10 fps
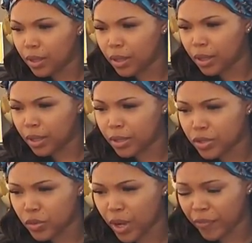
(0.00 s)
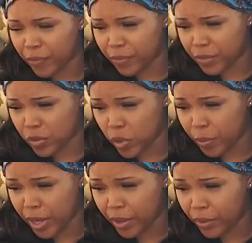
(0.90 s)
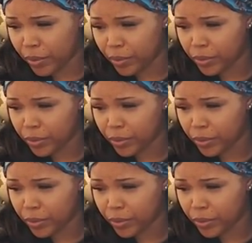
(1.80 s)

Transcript: uh, the uh, Scorpio.